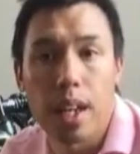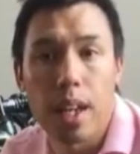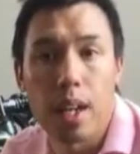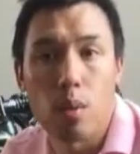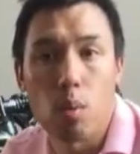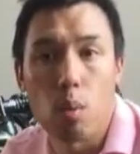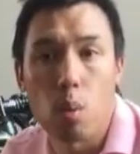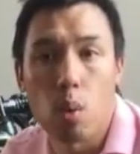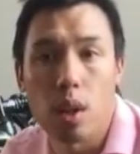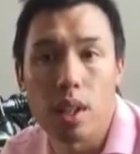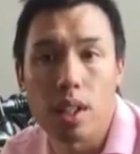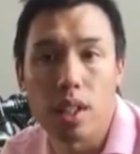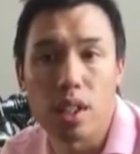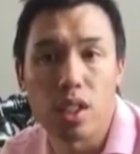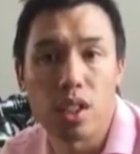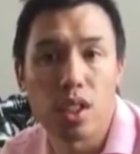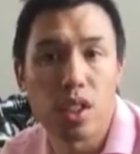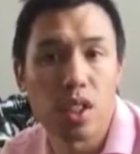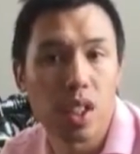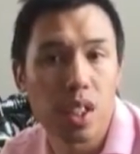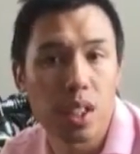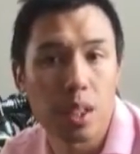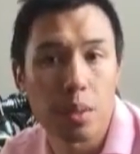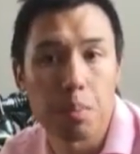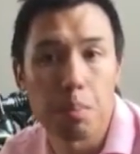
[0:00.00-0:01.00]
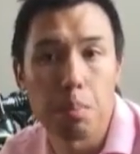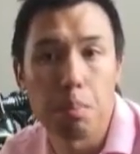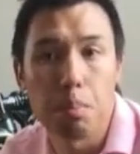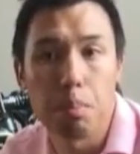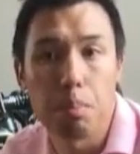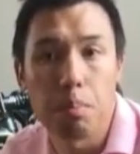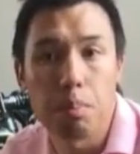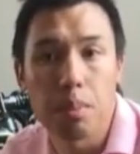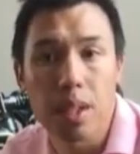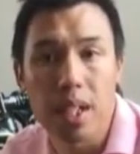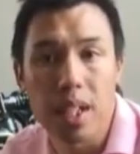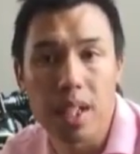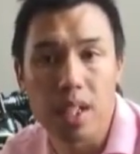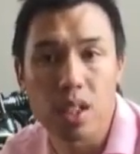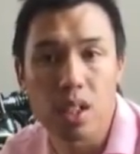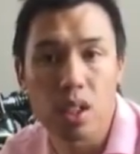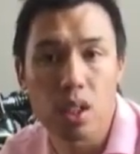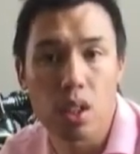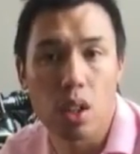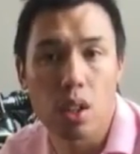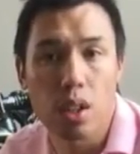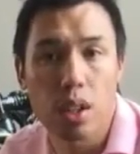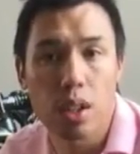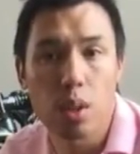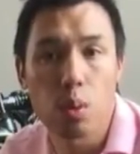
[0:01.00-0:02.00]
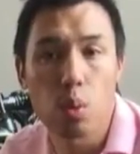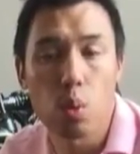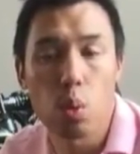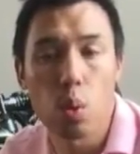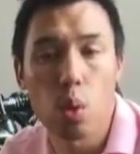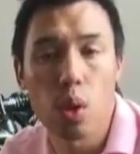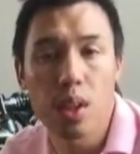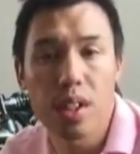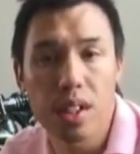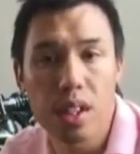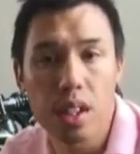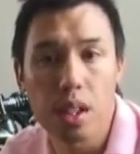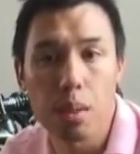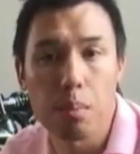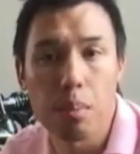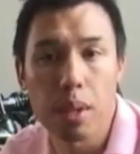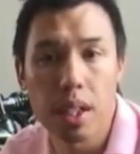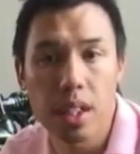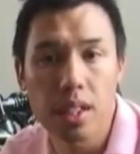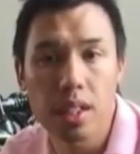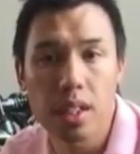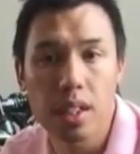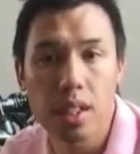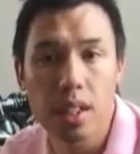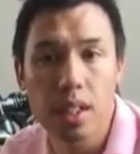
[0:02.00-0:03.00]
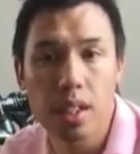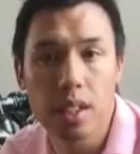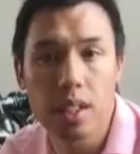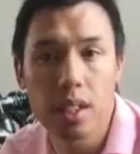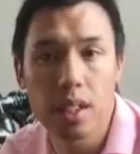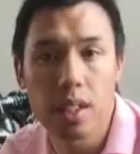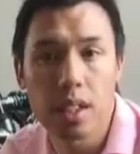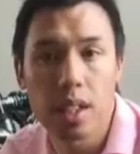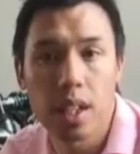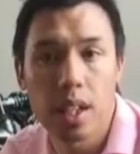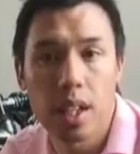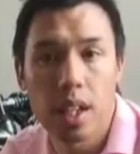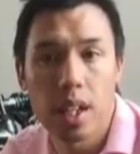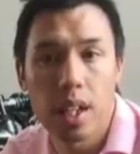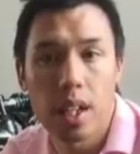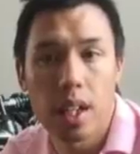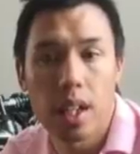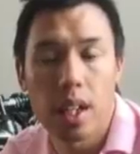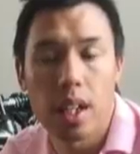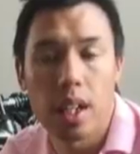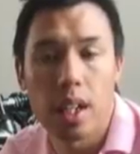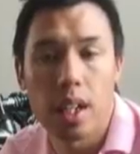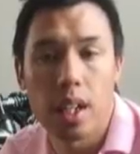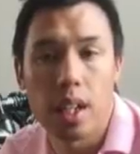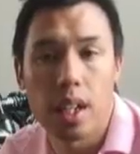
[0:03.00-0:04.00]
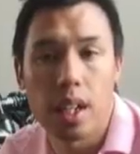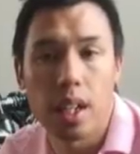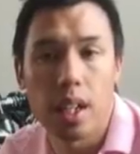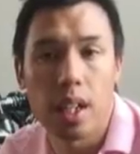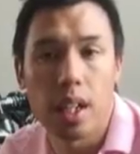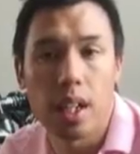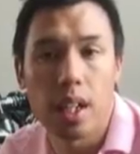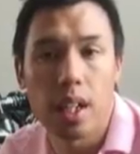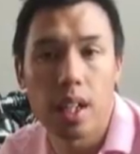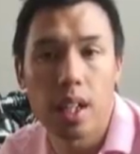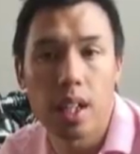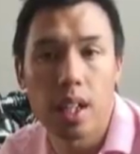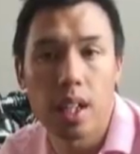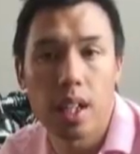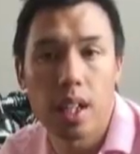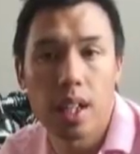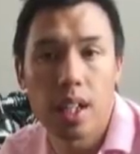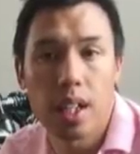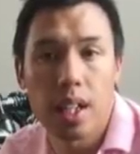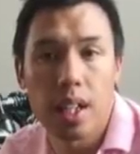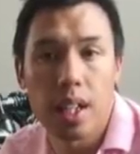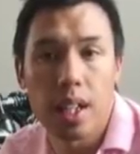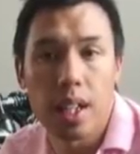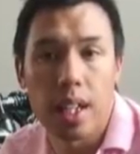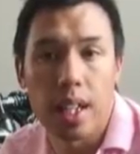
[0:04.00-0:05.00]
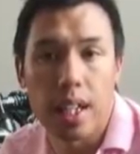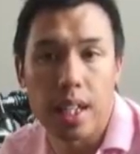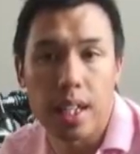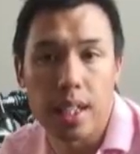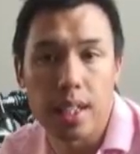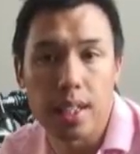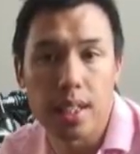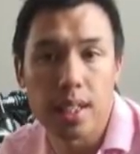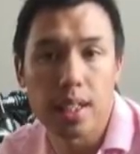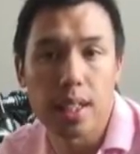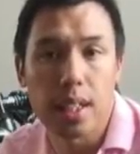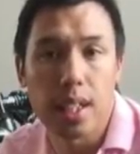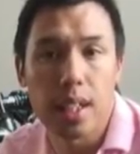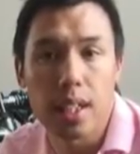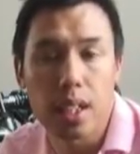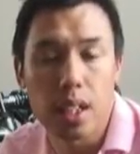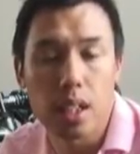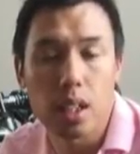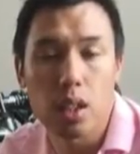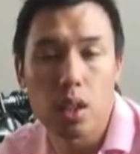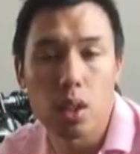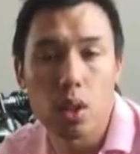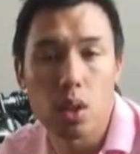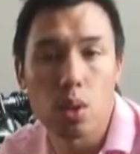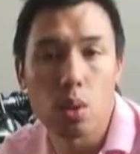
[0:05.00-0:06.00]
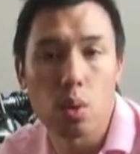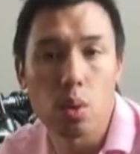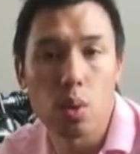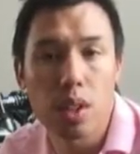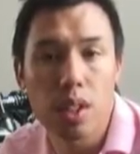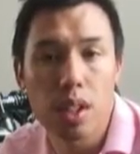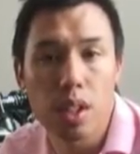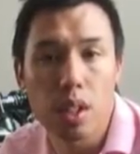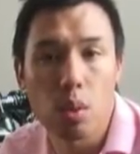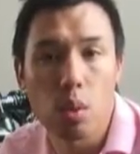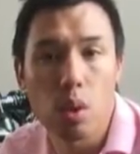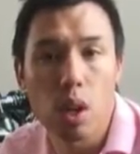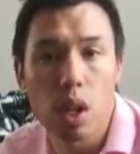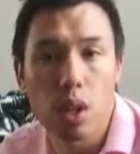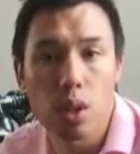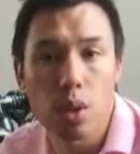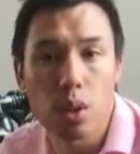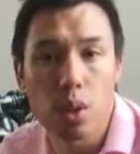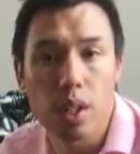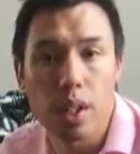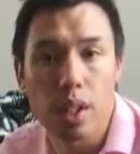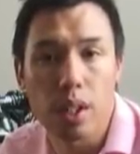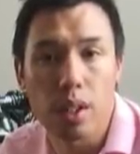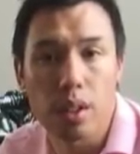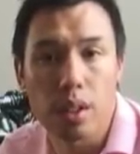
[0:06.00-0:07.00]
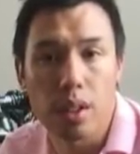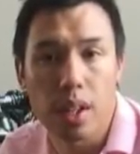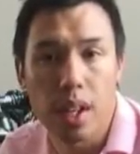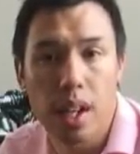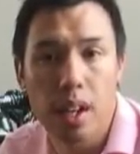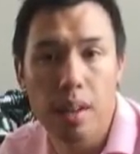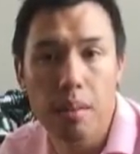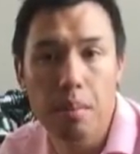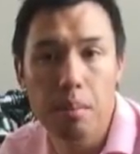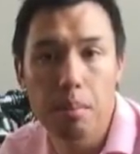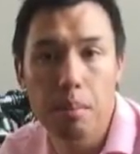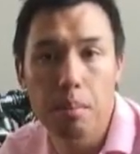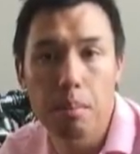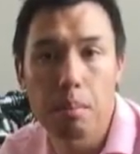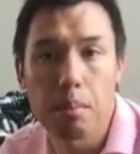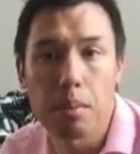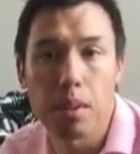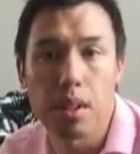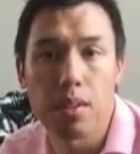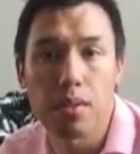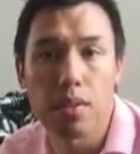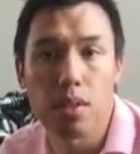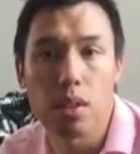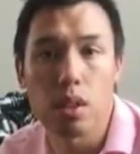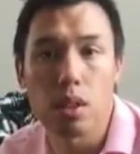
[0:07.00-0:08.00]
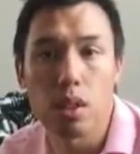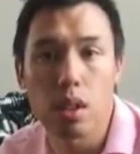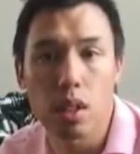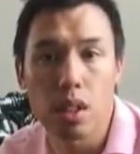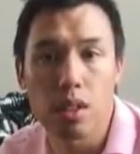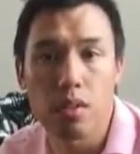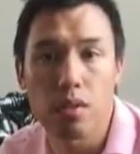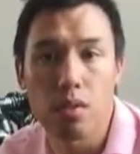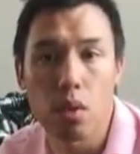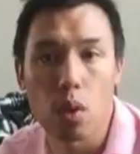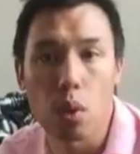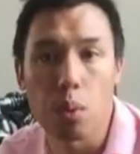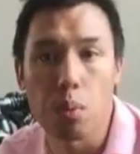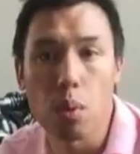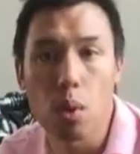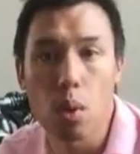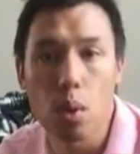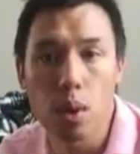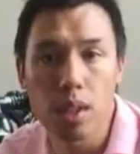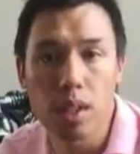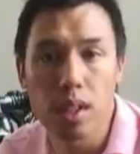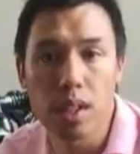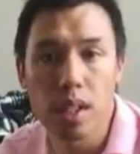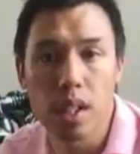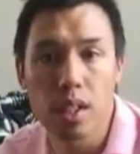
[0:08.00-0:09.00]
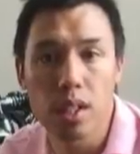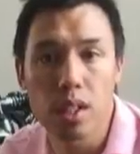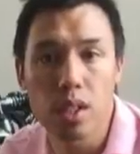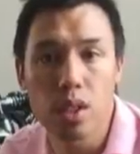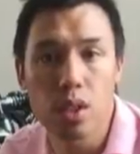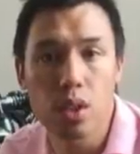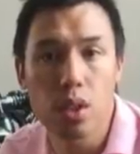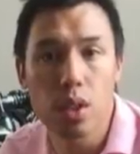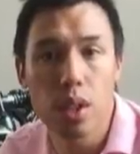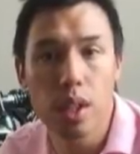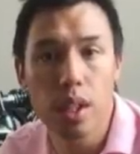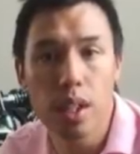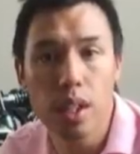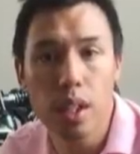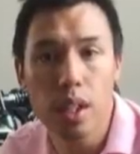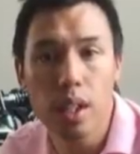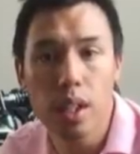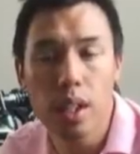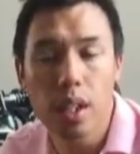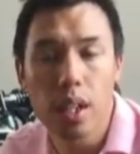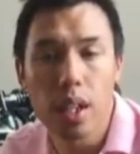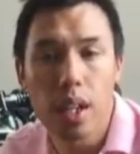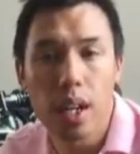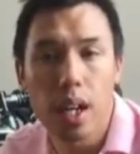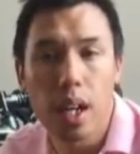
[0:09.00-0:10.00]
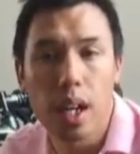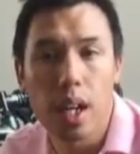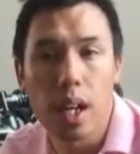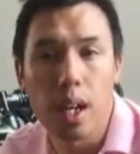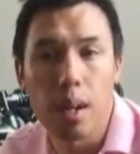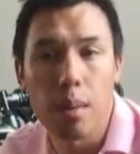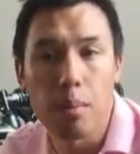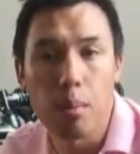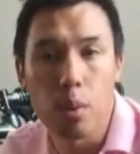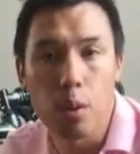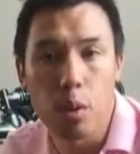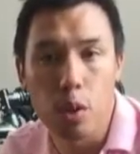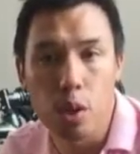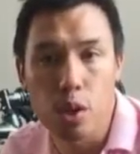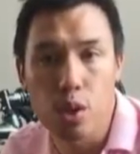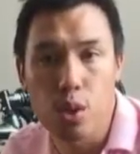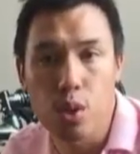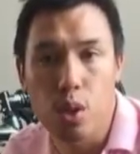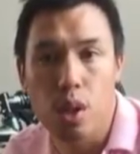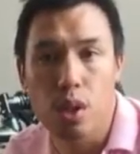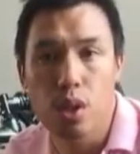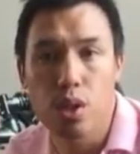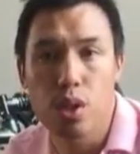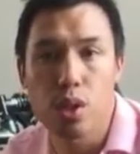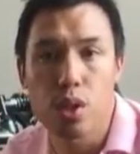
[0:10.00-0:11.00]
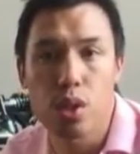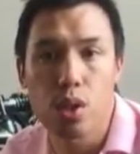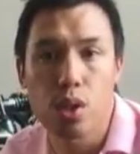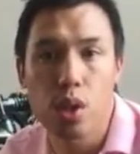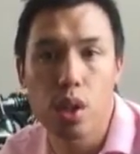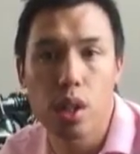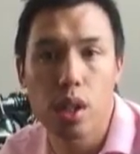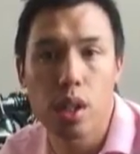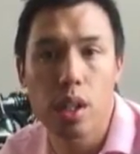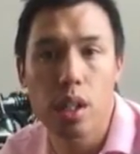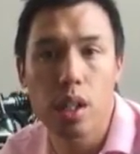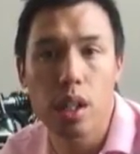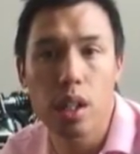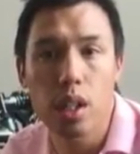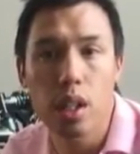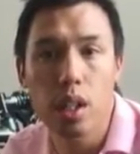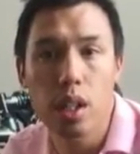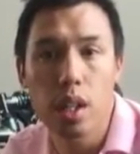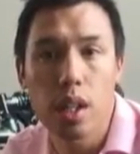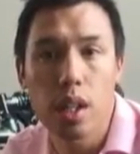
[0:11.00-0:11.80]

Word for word: and want to just get started with the basics, uh, it can stand alone with the Wahoo KICKR app. But if you're looking for more intense training, uh, more structured training,